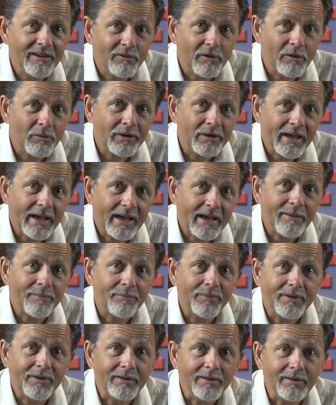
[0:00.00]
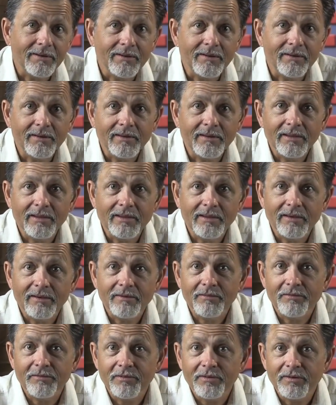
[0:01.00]
What would happen
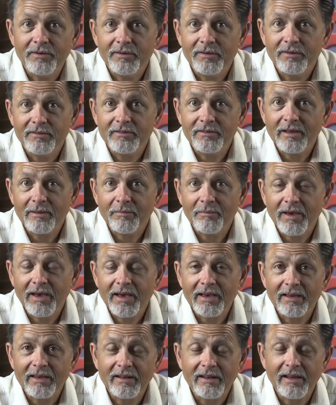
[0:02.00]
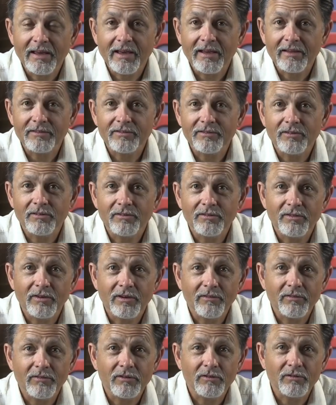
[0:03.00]
if you sat back and asked
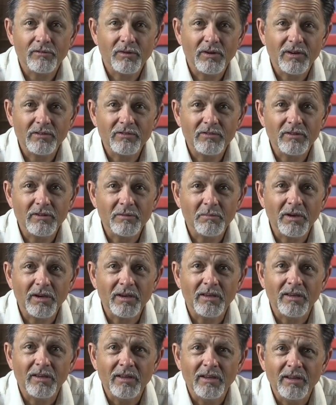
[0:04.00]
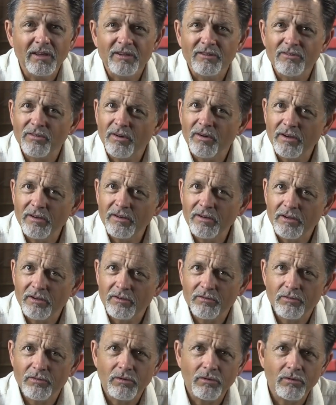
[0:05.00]
yourself this question, am I trying to
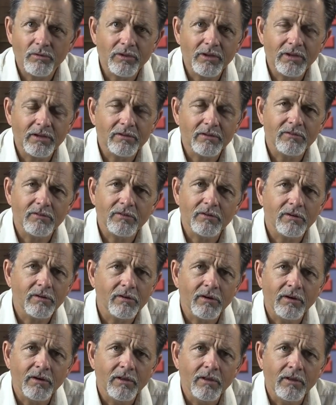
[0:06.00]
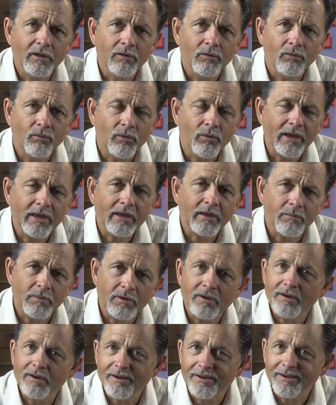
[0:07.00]
control things that are way
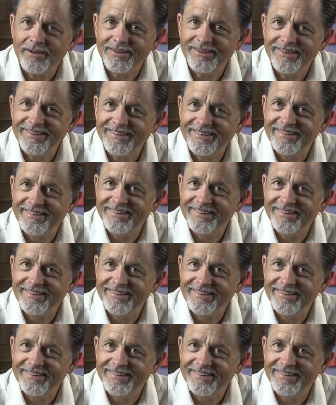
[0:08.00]
beyond